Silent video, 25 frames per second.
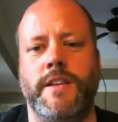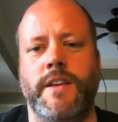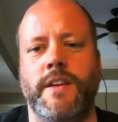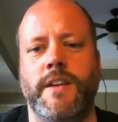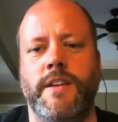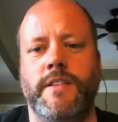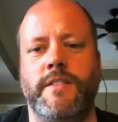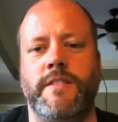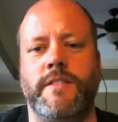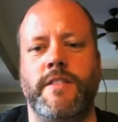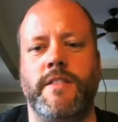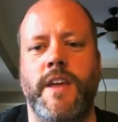and
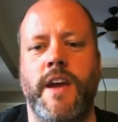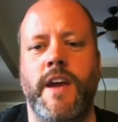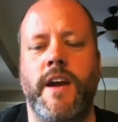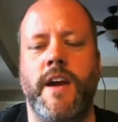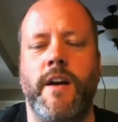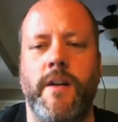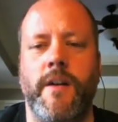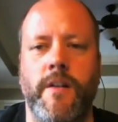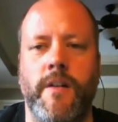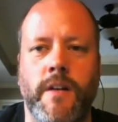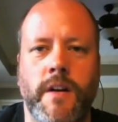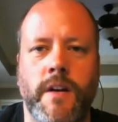it's
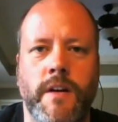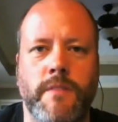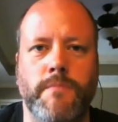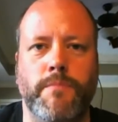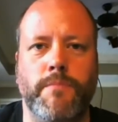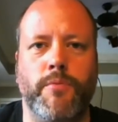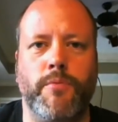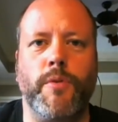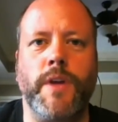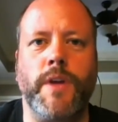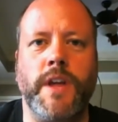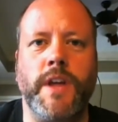there
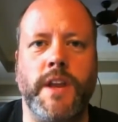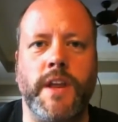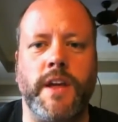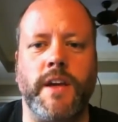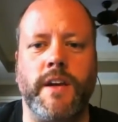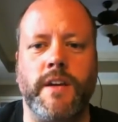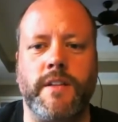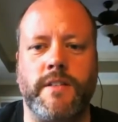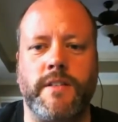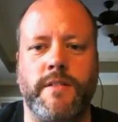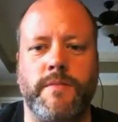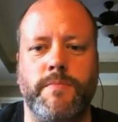breeding
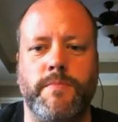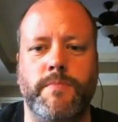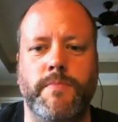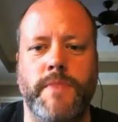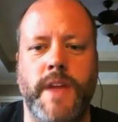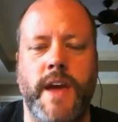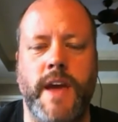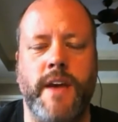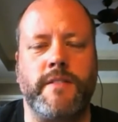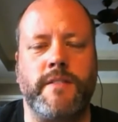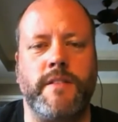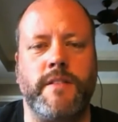its
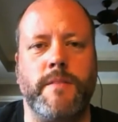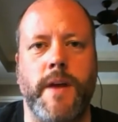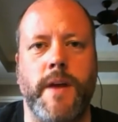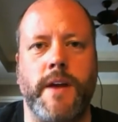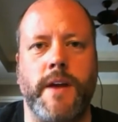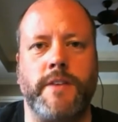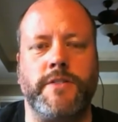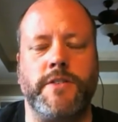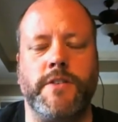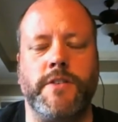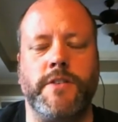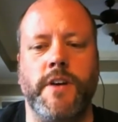nasty
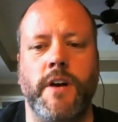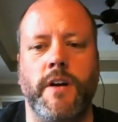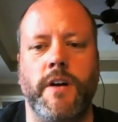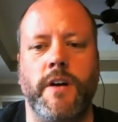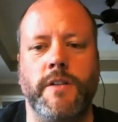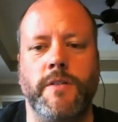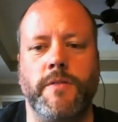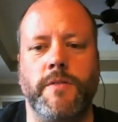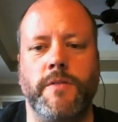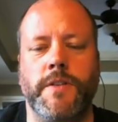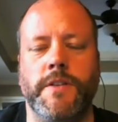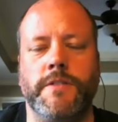bacteria
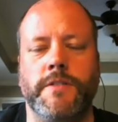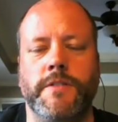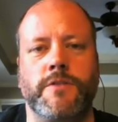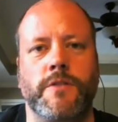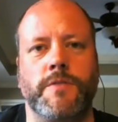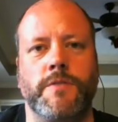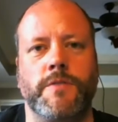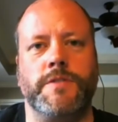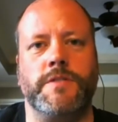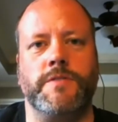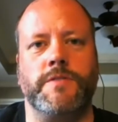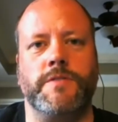all over the
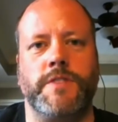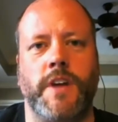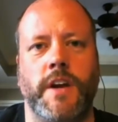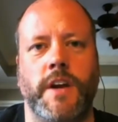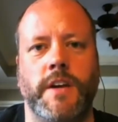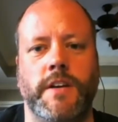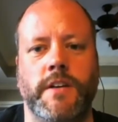surface of but Titan.